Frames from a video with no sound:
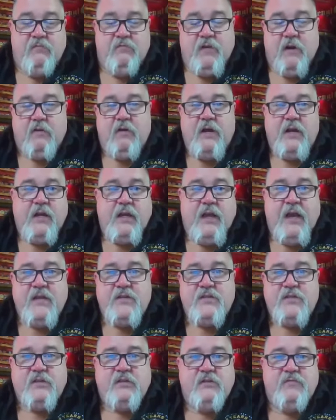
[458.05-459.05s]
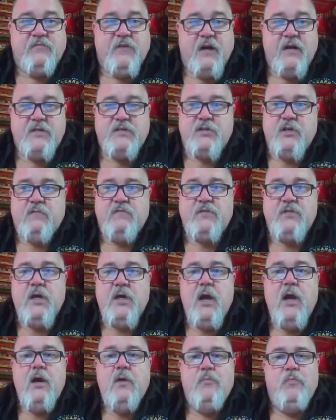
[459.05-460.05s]
very engaged still in the fire service,
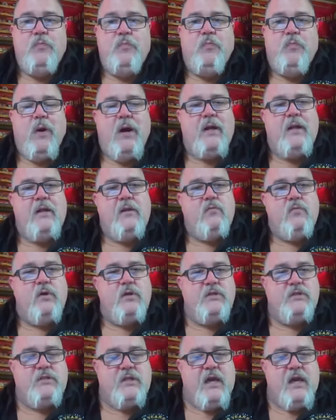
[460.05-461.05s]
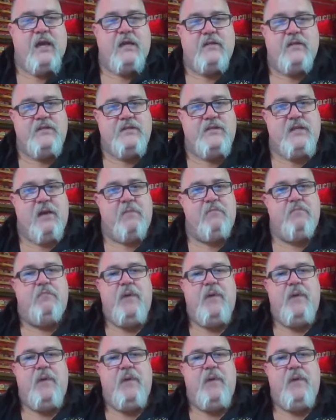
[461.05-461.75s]
but it was that step